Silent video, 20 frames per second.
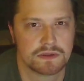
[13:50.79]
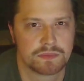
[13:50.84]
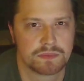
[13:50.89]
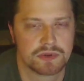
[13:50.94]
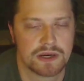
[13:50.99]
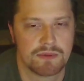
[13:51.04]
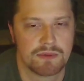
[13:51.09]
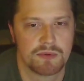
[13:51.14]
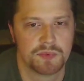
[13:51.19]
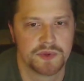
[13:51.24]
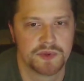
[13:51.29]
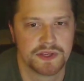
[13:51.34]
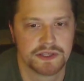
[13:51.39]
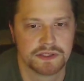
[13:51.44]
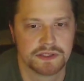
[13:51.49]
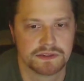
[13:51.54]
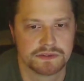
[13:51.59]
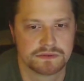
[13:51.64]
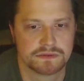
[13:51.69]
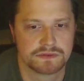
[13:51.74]
probably
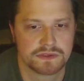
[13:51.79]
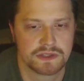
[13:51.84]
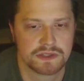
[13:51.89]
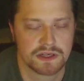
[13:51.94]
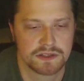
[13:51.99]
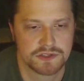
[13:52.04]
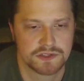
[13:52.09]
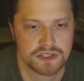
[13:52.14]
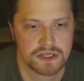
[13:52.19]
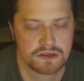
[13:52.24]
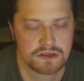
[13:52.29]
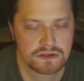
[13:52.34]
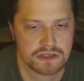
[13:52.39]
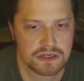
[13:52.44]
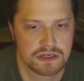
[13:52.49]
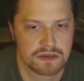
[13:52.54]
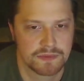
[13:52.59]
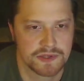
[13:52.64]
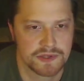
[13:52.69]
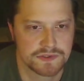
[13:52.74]
in channel
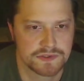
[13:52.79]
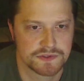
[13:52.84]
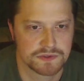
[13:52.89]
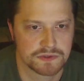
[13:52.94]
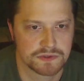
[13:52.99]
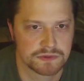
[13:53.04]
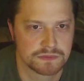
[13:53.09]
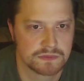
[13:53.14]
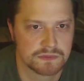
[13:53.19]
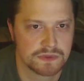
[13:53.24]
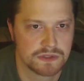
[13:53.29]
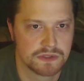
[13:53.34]
comments or